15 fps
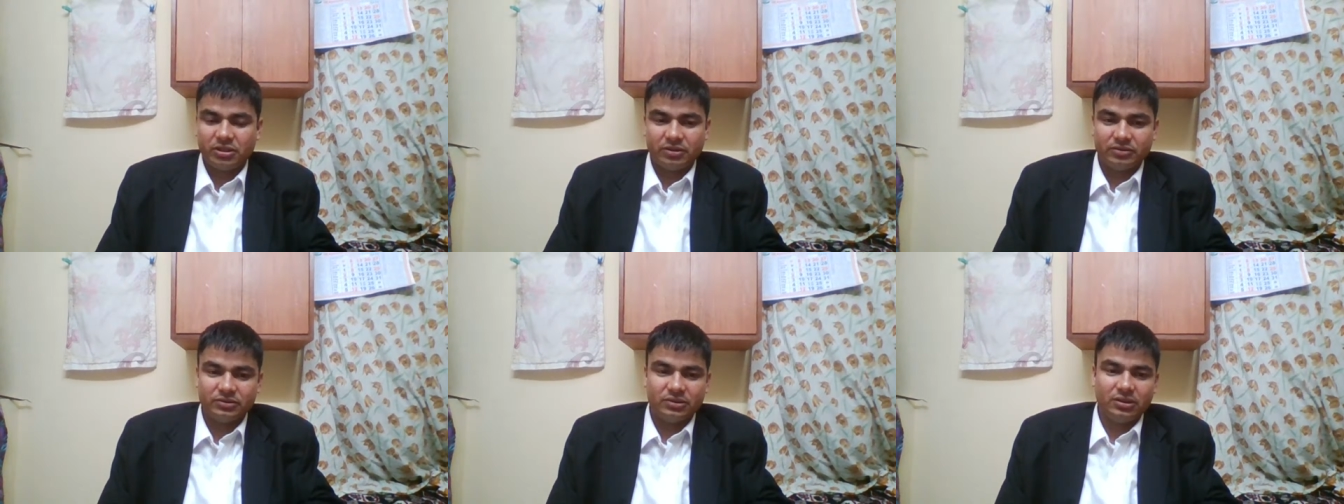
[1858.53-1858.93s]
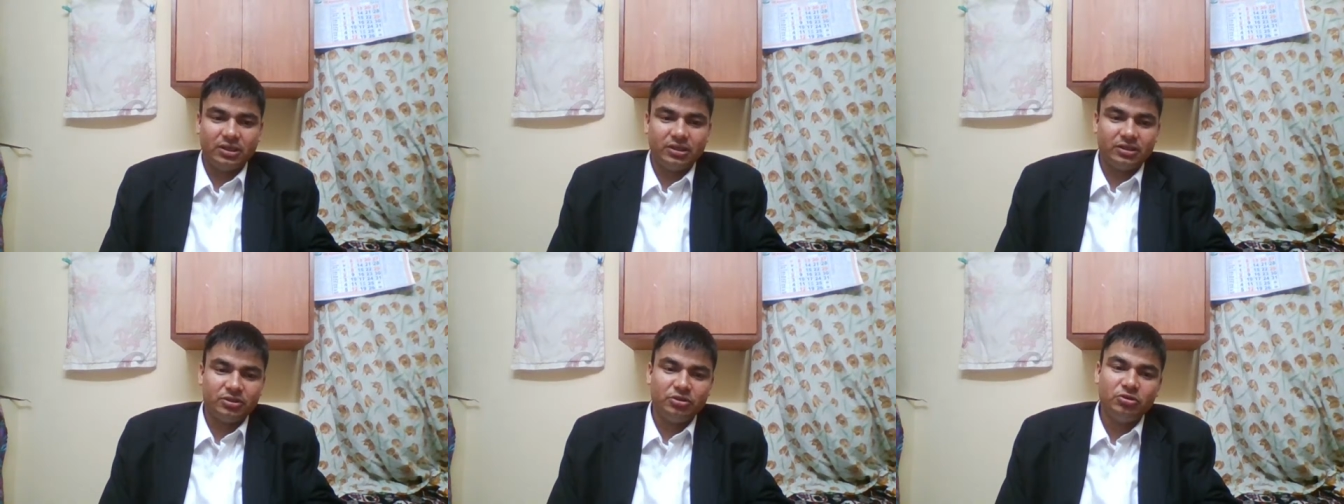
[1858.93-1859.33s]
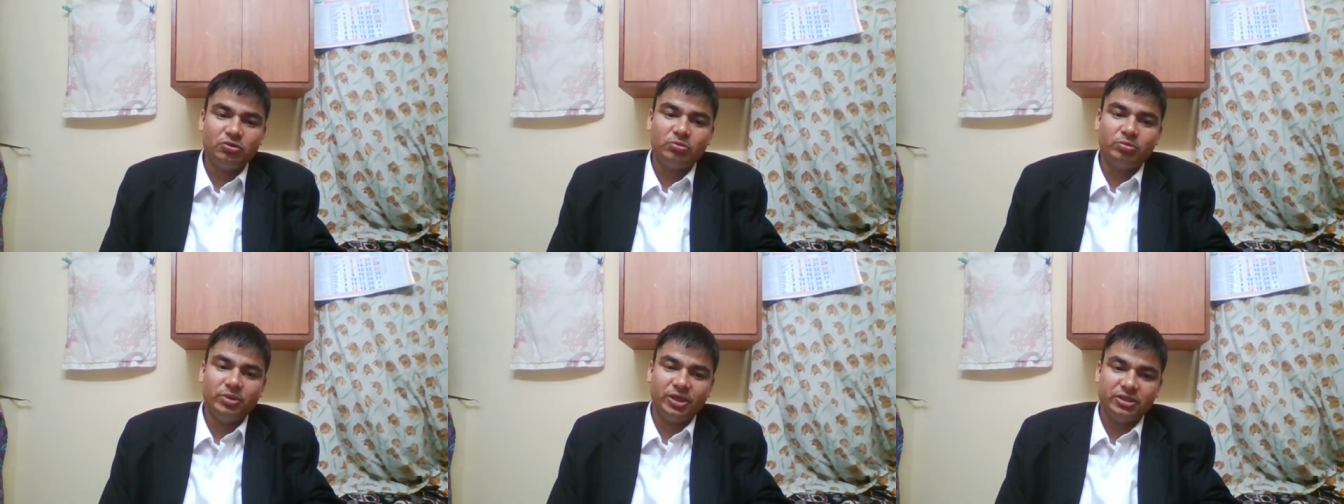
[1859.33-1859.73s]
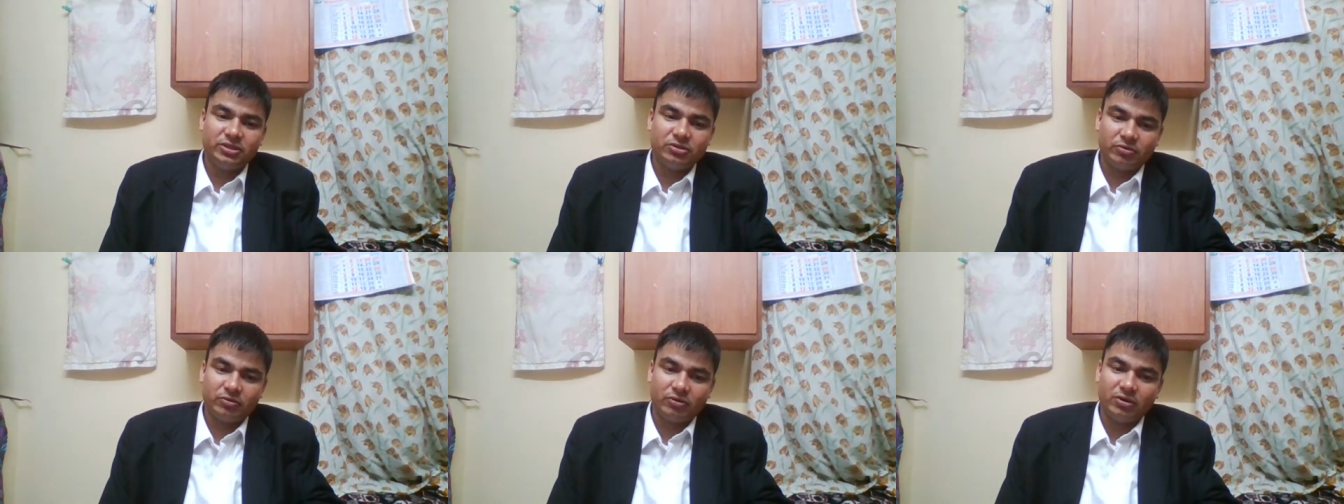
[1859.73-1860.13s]
like new base
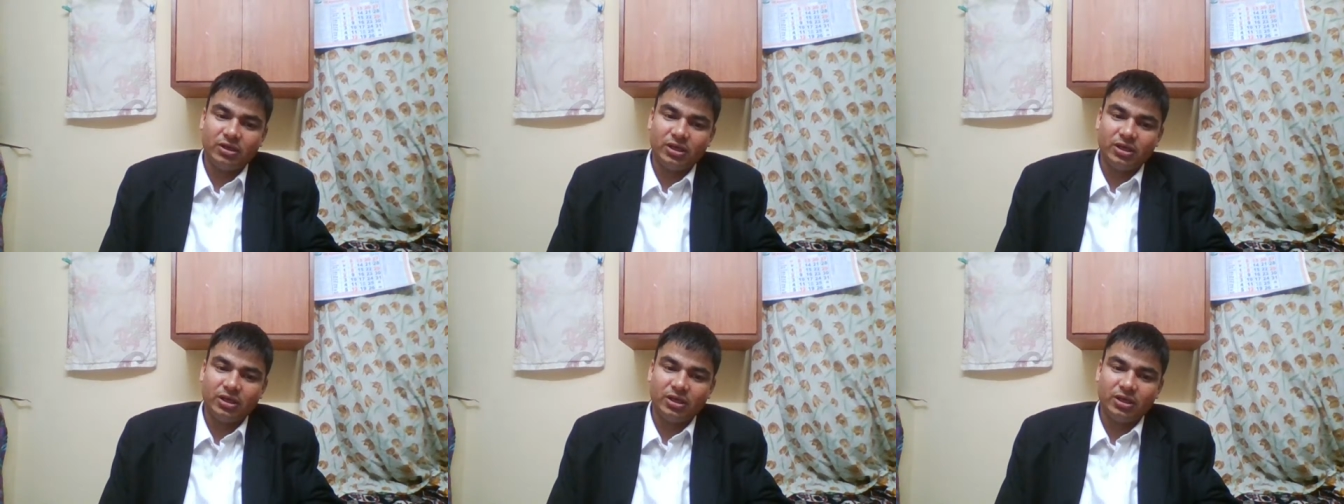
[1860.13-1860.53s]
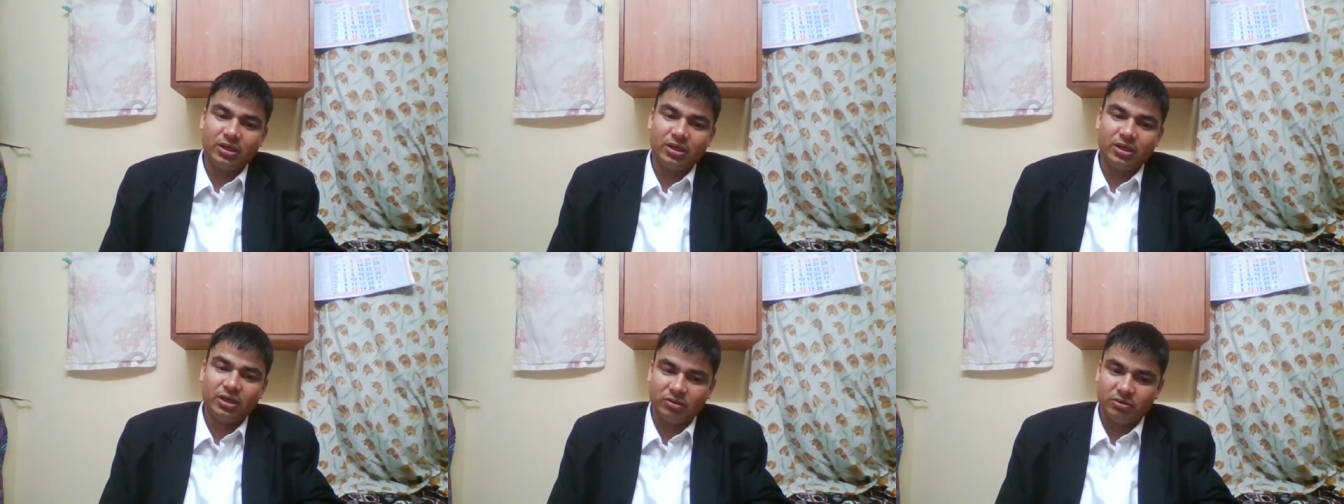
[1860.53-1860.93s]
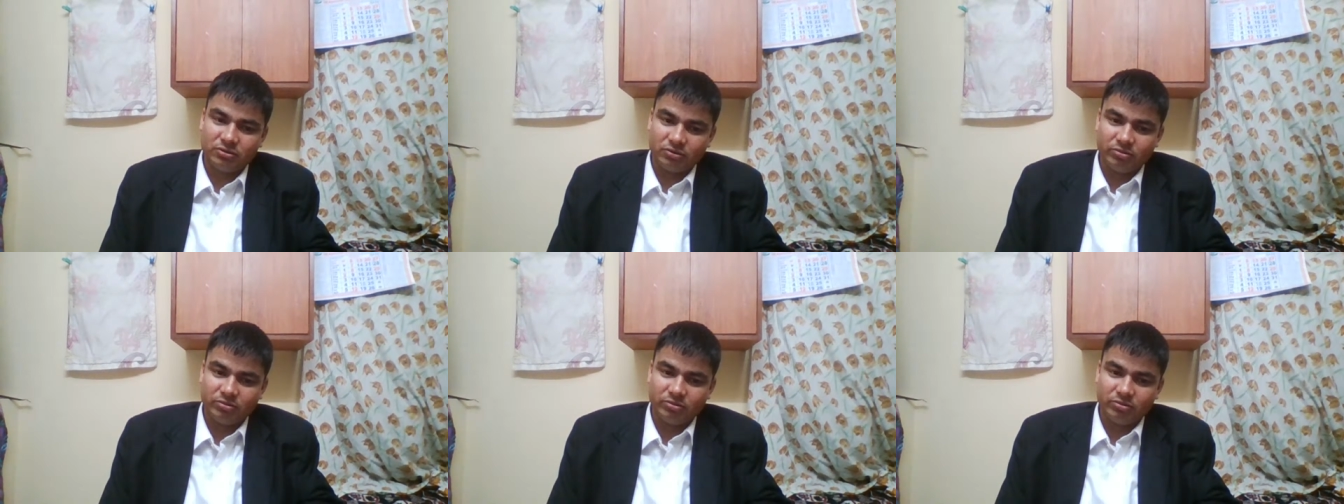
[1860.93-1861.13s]
of online payment,